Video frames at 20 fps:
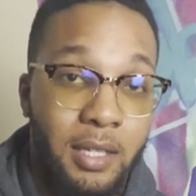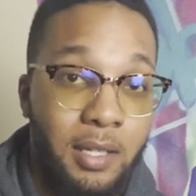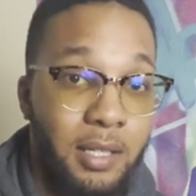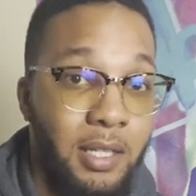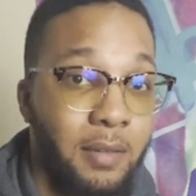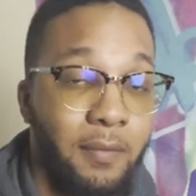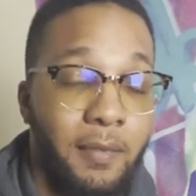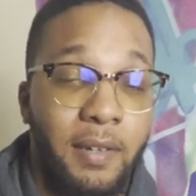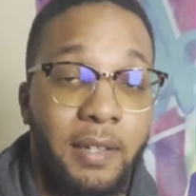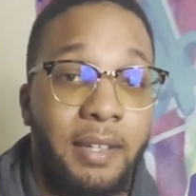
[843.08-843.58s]
and
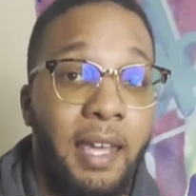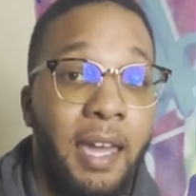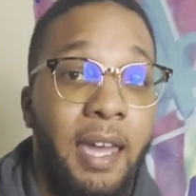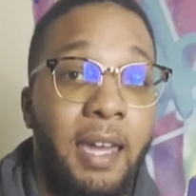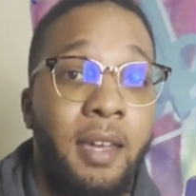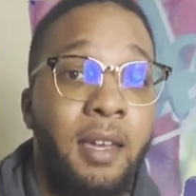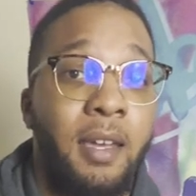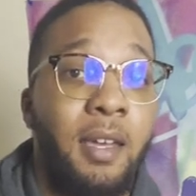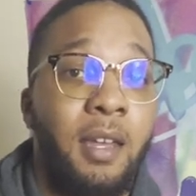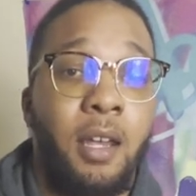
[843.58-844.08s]
stuff like that.
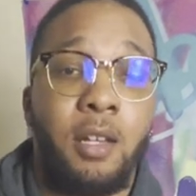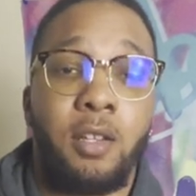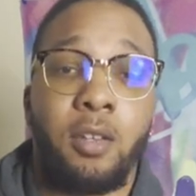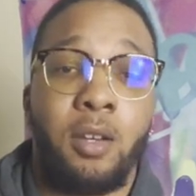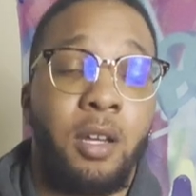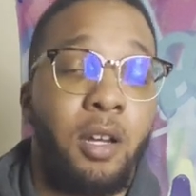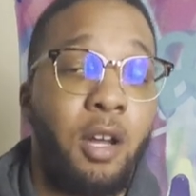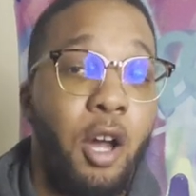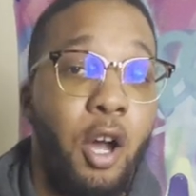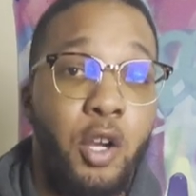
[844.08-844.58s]
That's
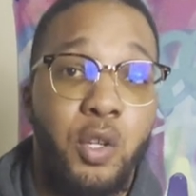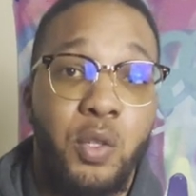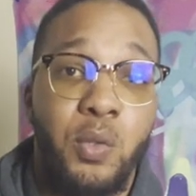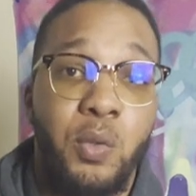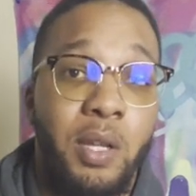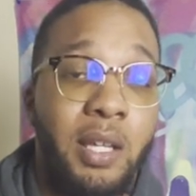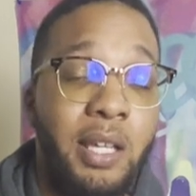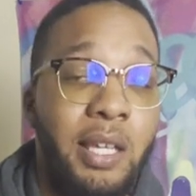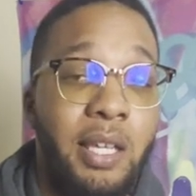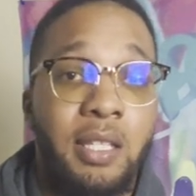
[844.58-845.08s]
gonna cost you
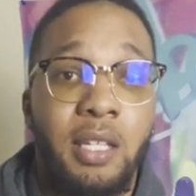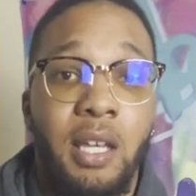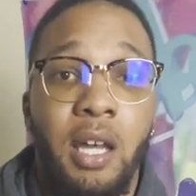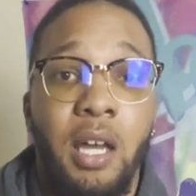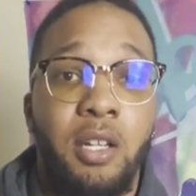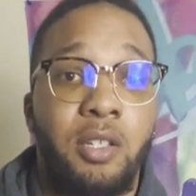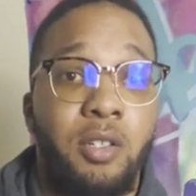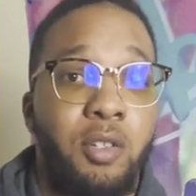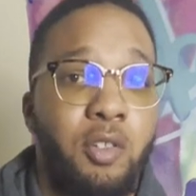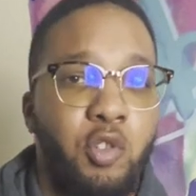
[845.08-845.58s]
at least
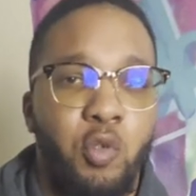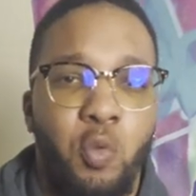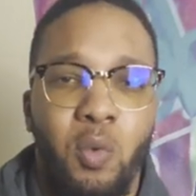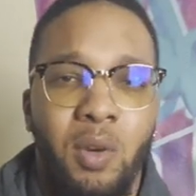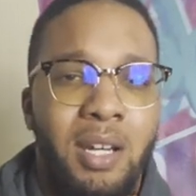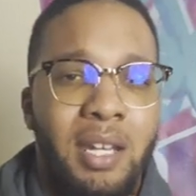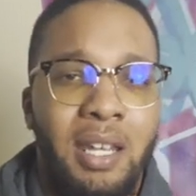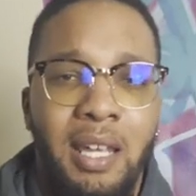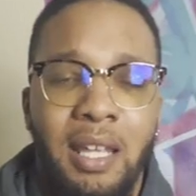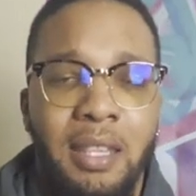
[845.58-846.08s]

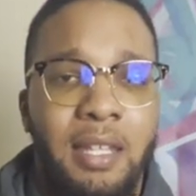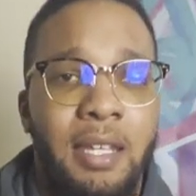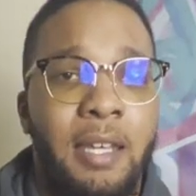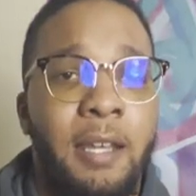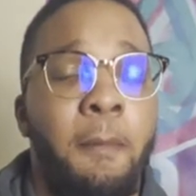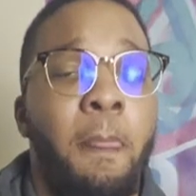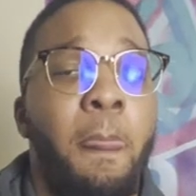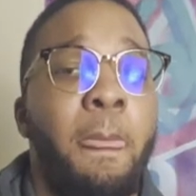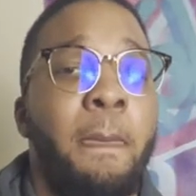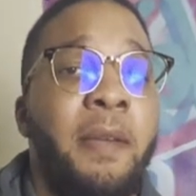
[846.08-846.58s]
120, I think,
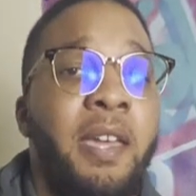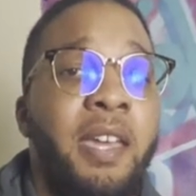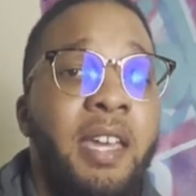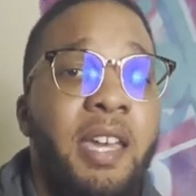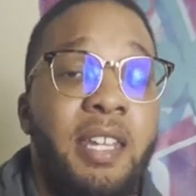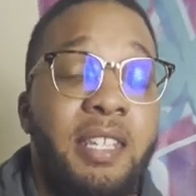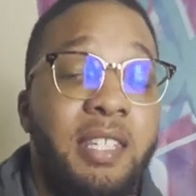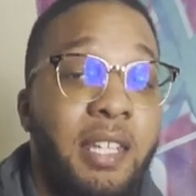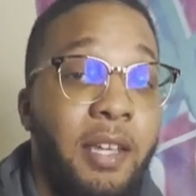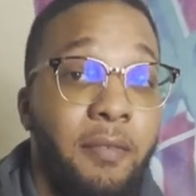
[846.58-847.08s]

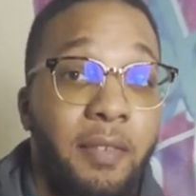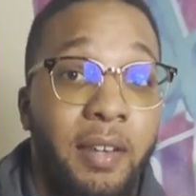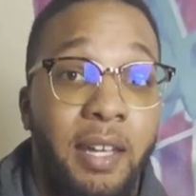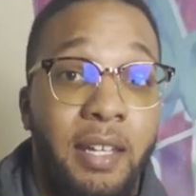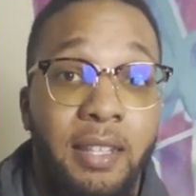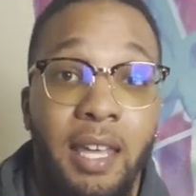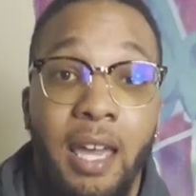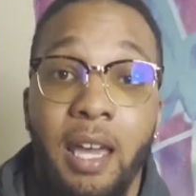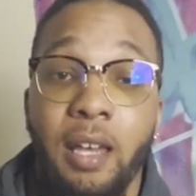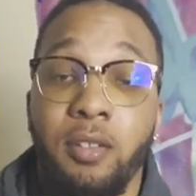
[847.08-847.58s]
and stuff like
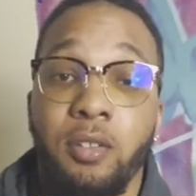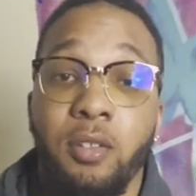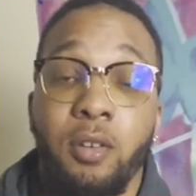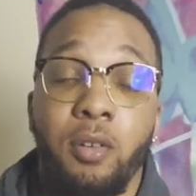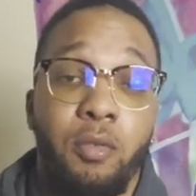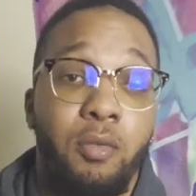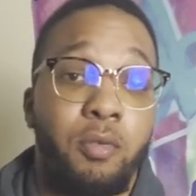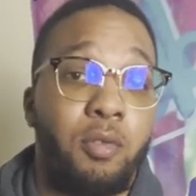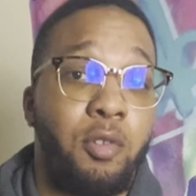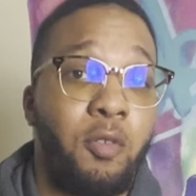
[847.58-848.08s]
that.
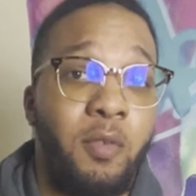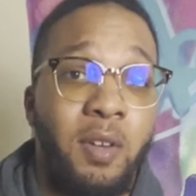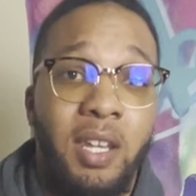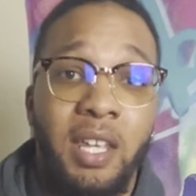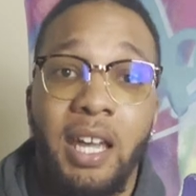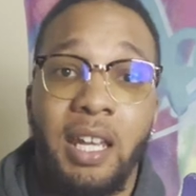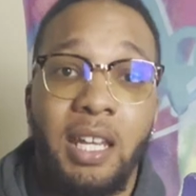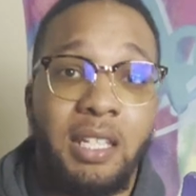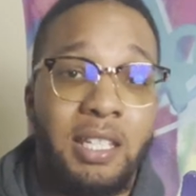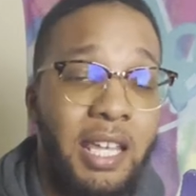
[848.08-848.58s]
So you really
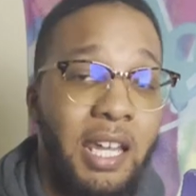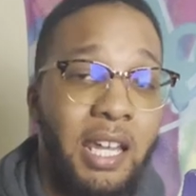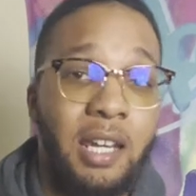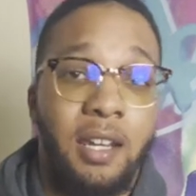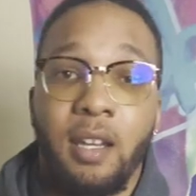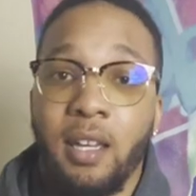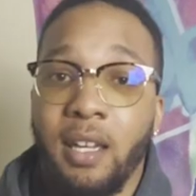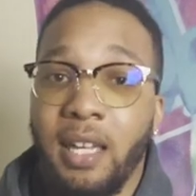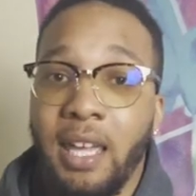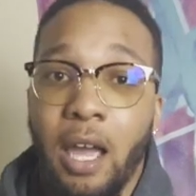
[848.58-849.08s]
gotta take
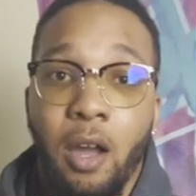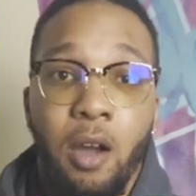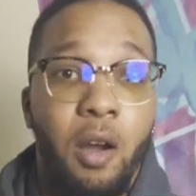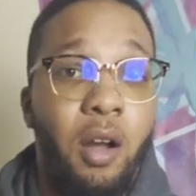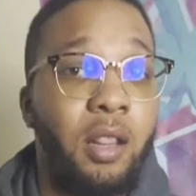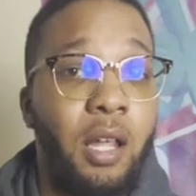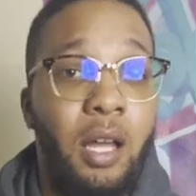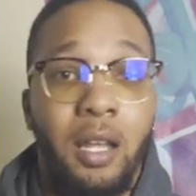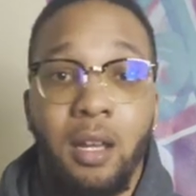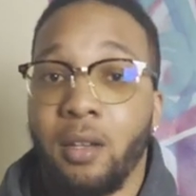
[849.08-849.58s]
into account a
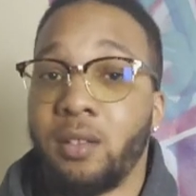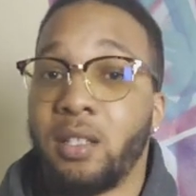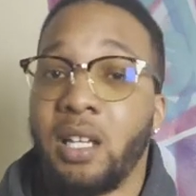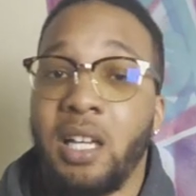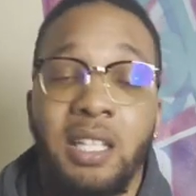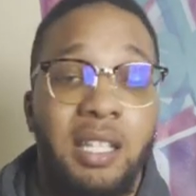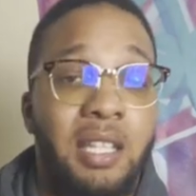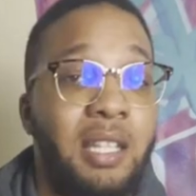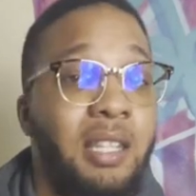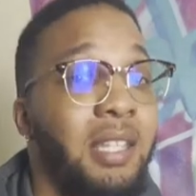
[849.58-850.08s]
lot of those
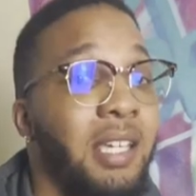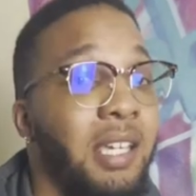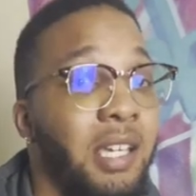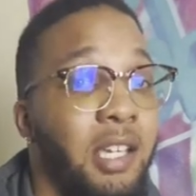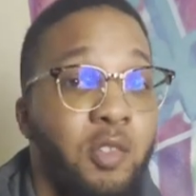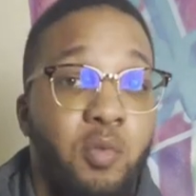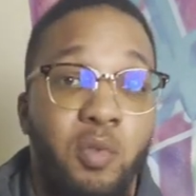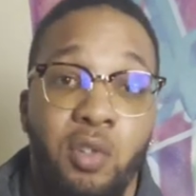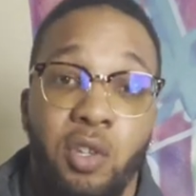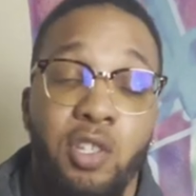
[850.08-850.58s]
other
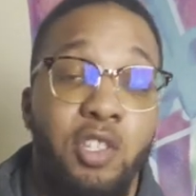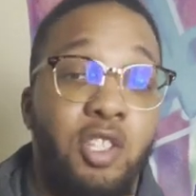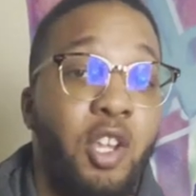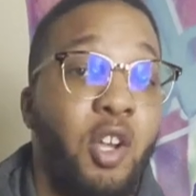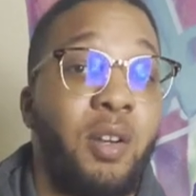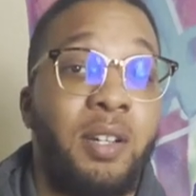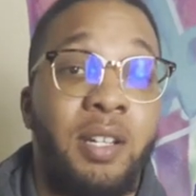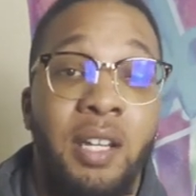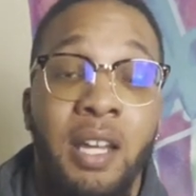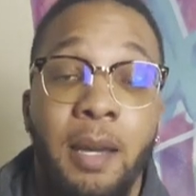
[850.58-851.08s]
things when you're
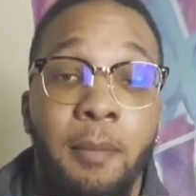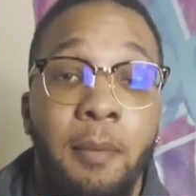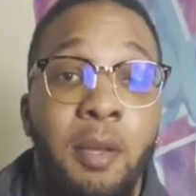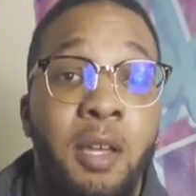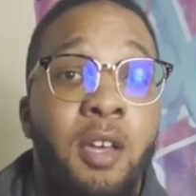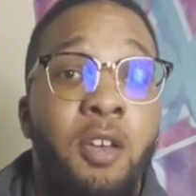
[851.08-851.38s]
starting up.